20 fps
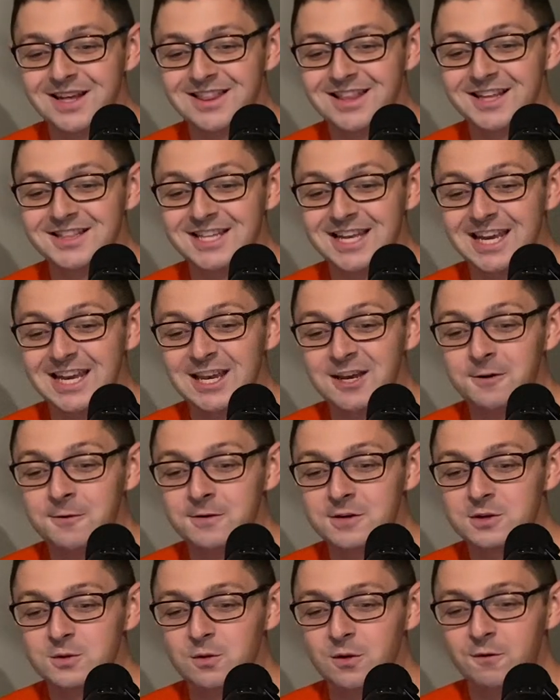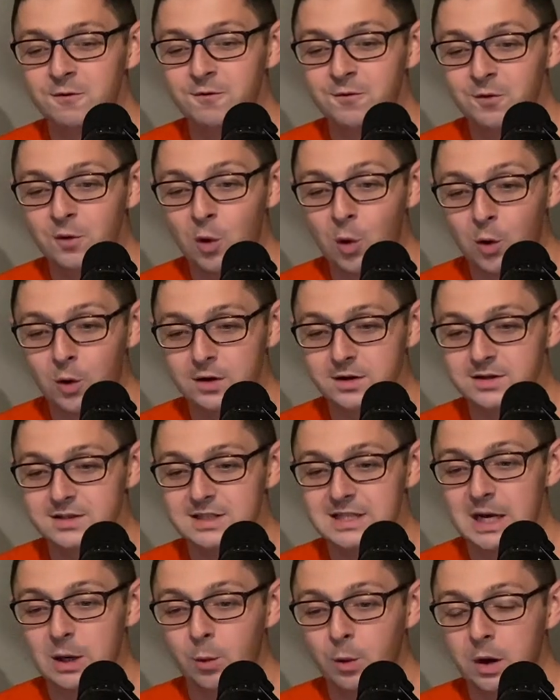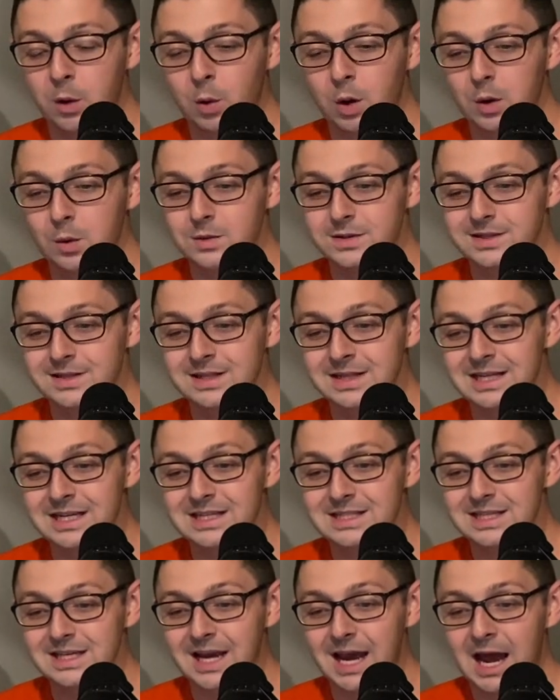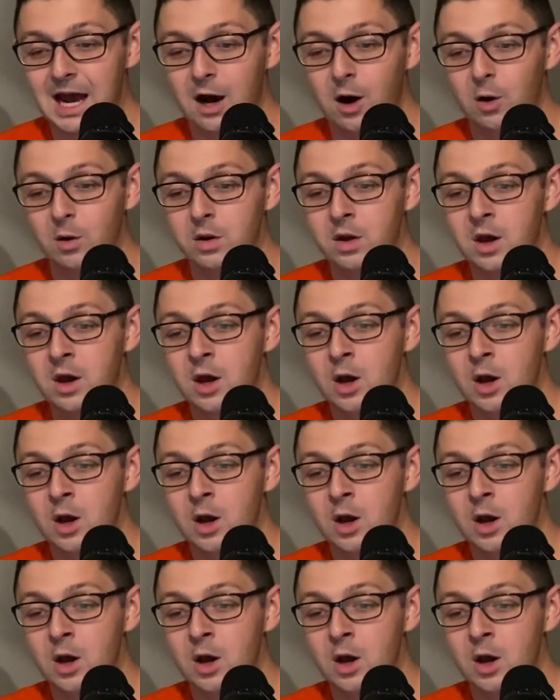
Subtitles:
that the individual floors that WeWork was leasing out